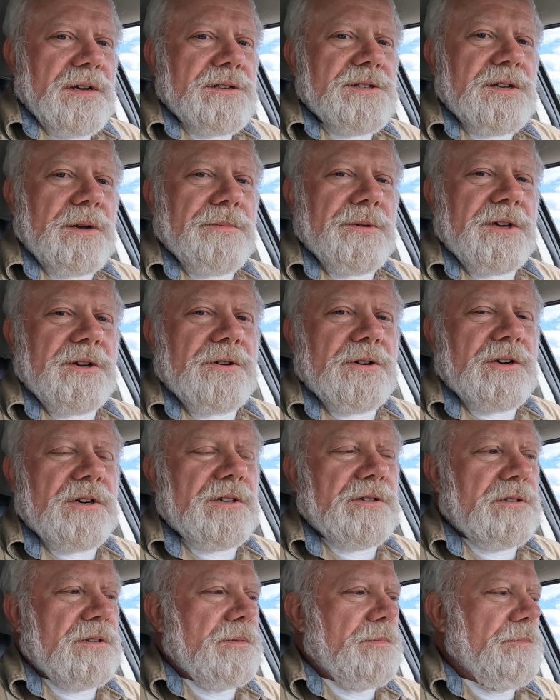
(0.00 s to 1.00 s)
Some of you
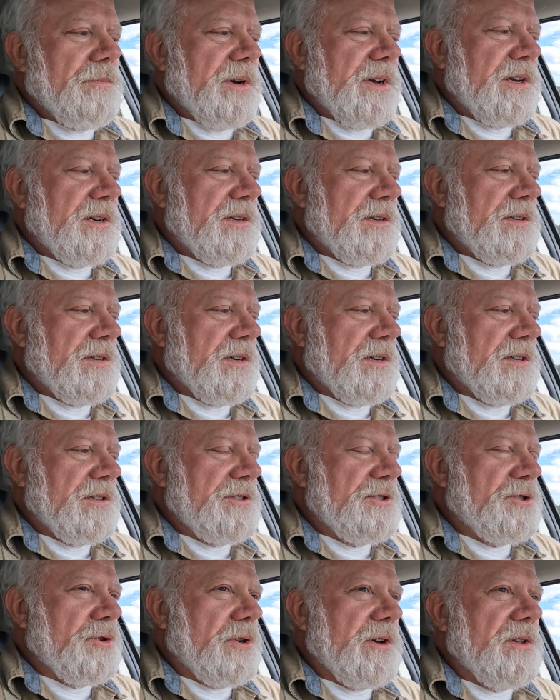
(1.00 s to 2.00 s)
all might
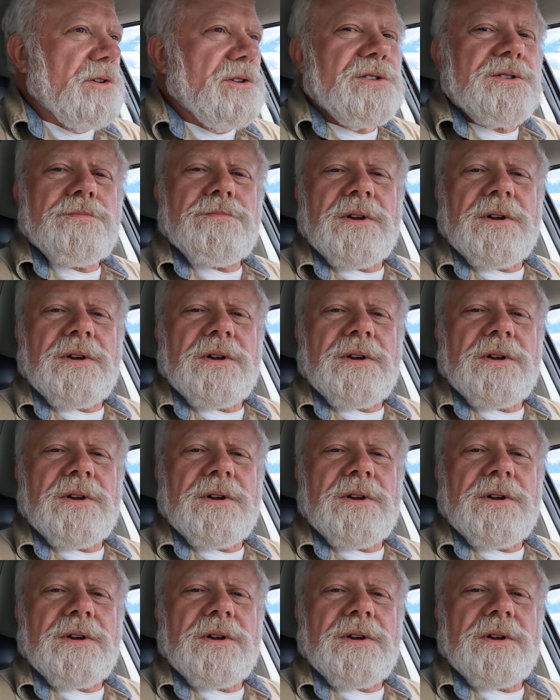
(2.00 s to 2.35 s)
enjoy this,